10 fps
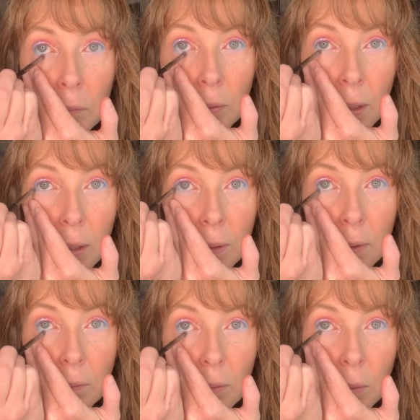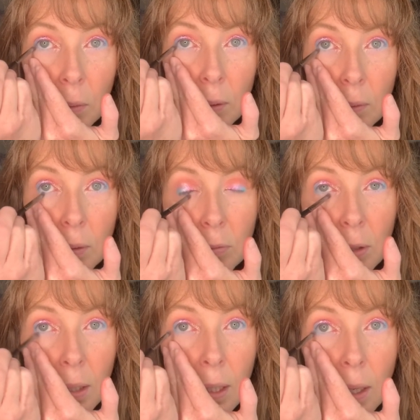feeling this look.
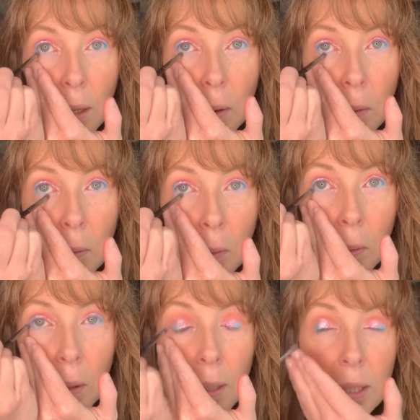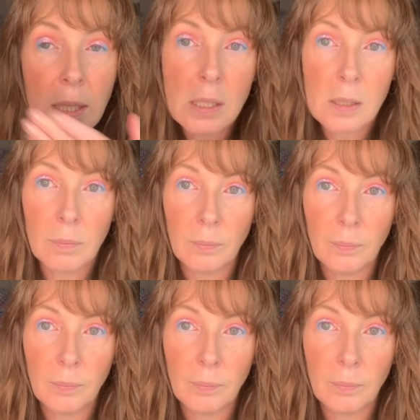Definitely, uh, I guess,